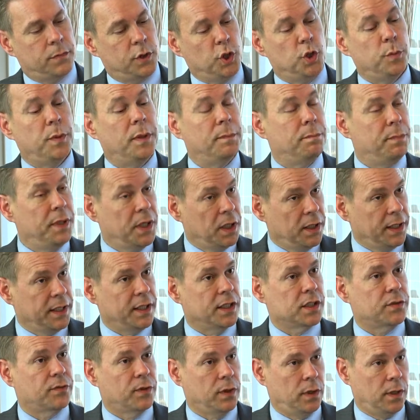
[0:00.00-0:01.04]
you've been building
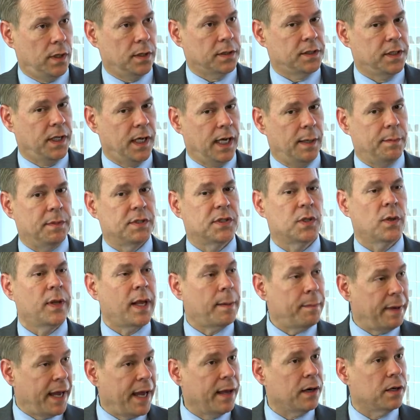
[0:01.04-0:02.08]
this for a long time, and so
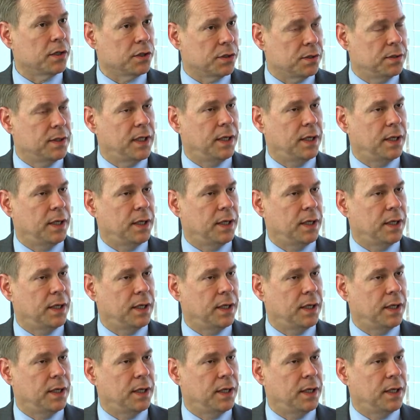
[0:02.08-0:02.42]
that matters.